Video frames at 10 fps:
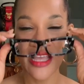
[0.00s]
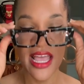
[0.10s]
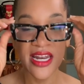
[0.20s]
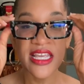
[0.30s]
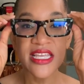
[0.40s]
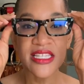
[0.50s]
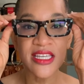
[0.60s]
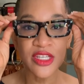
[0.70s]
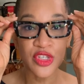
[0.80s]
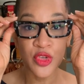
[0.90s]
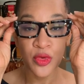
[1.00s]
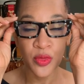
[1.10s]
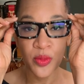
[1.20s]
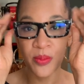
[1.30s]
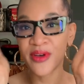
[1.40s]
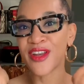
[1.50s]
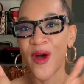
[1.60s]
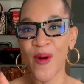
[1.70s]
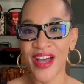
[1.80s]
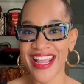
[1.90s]
and easy to put
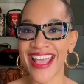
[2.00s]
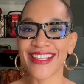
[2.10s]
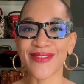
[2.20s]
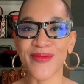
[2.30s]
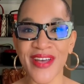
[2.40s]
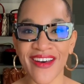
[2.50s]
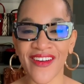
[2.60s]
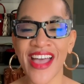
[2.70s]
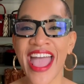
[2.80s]
on as well.